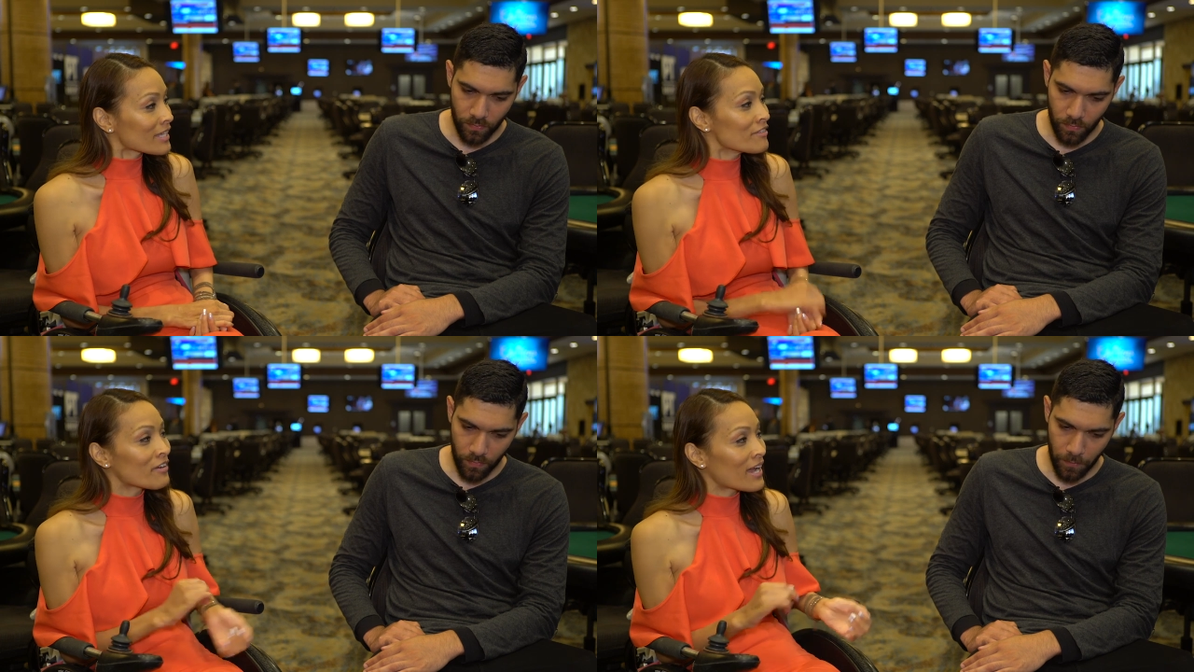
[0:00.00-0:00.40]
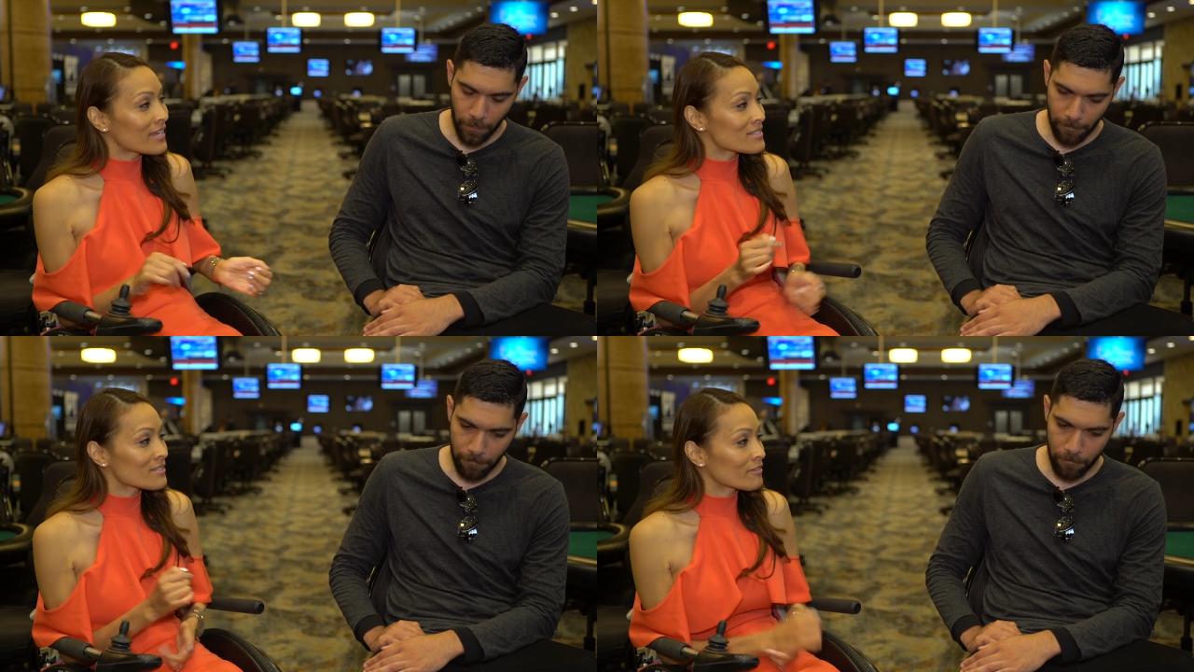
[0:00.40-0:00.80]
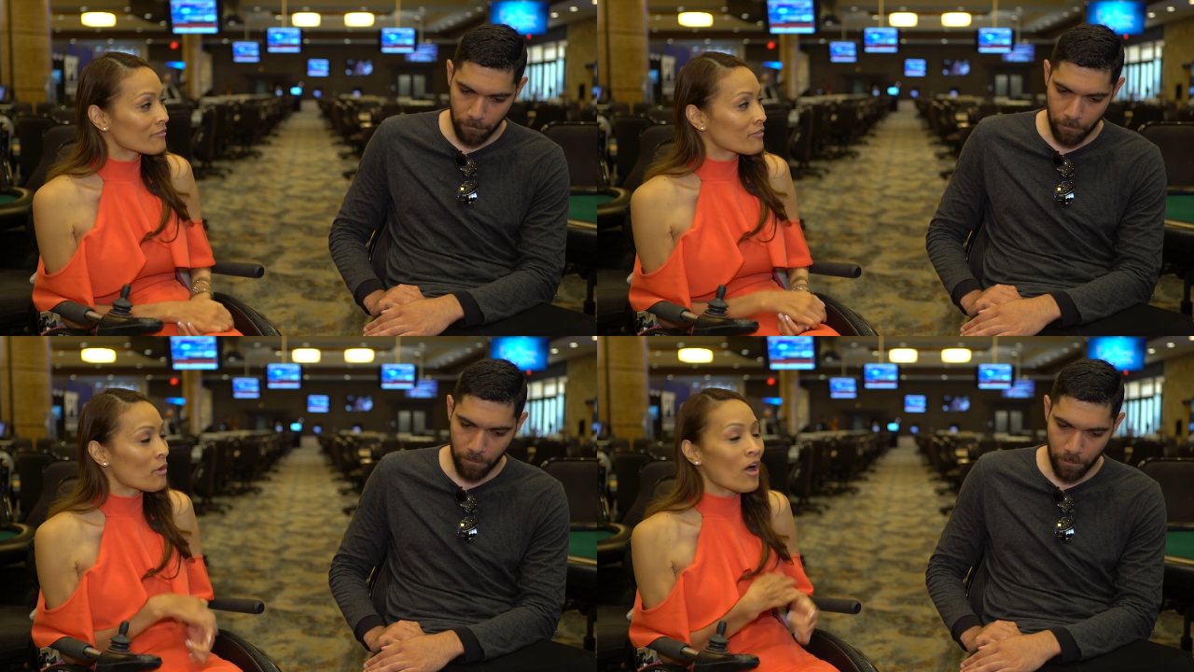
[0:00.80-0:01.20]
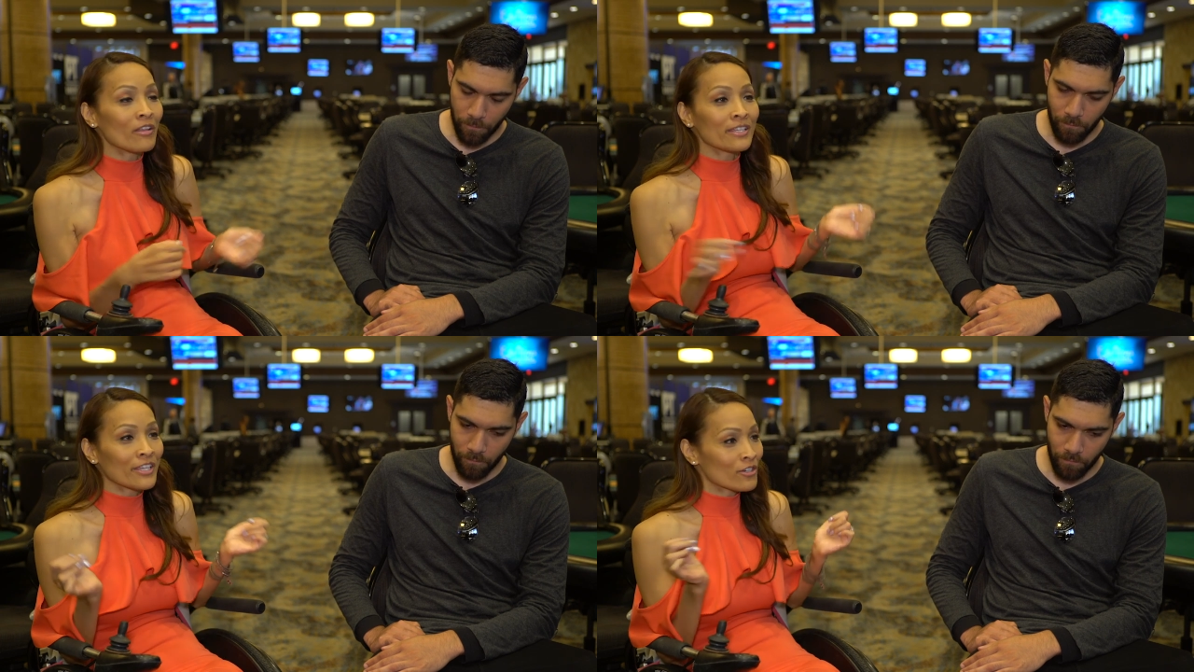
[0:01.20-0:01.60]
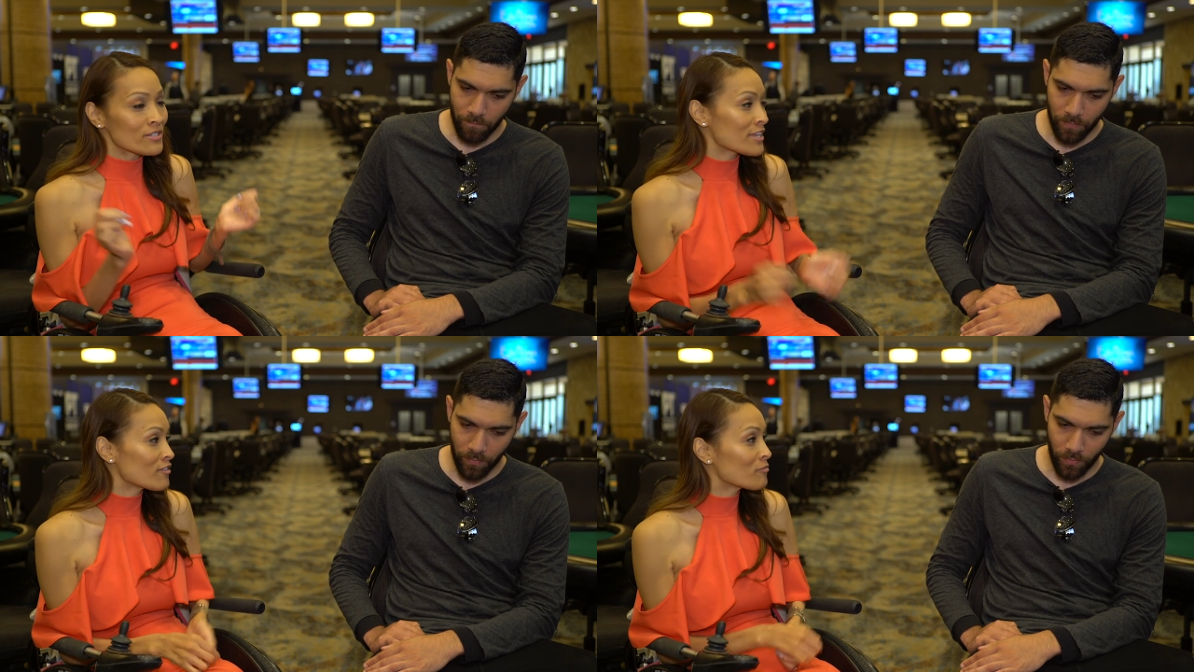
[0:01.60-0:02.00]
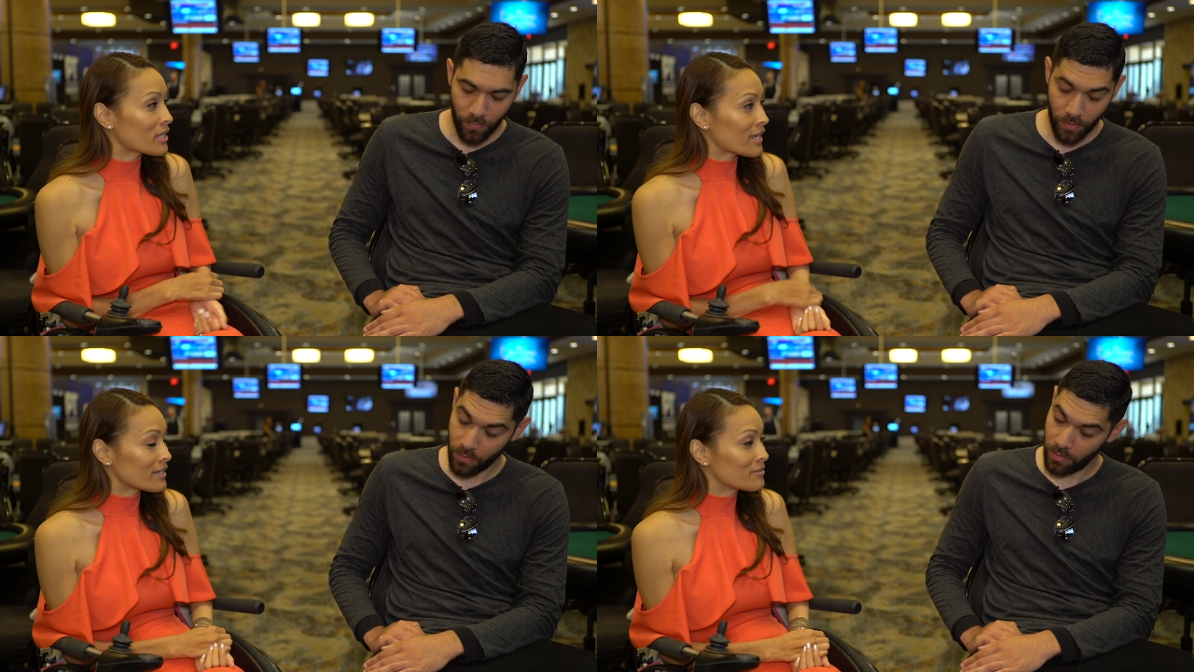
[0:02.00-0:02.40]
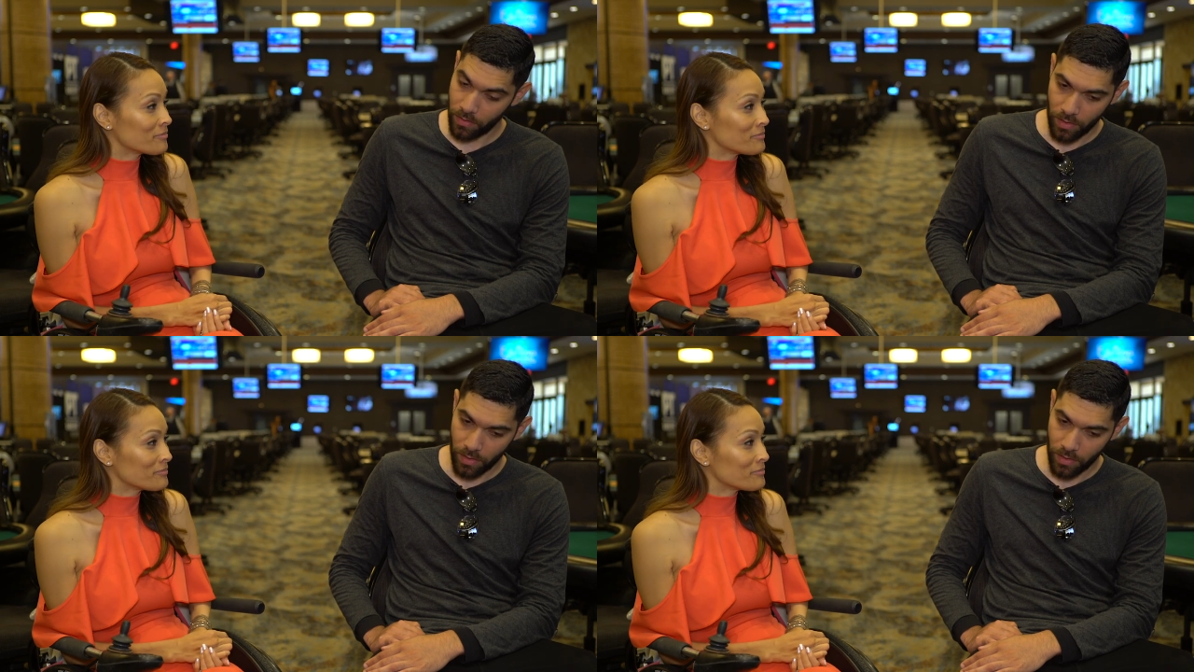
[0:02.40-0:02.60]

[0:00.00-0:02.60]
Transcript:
Speaker 1: Advice from all the years that you've played.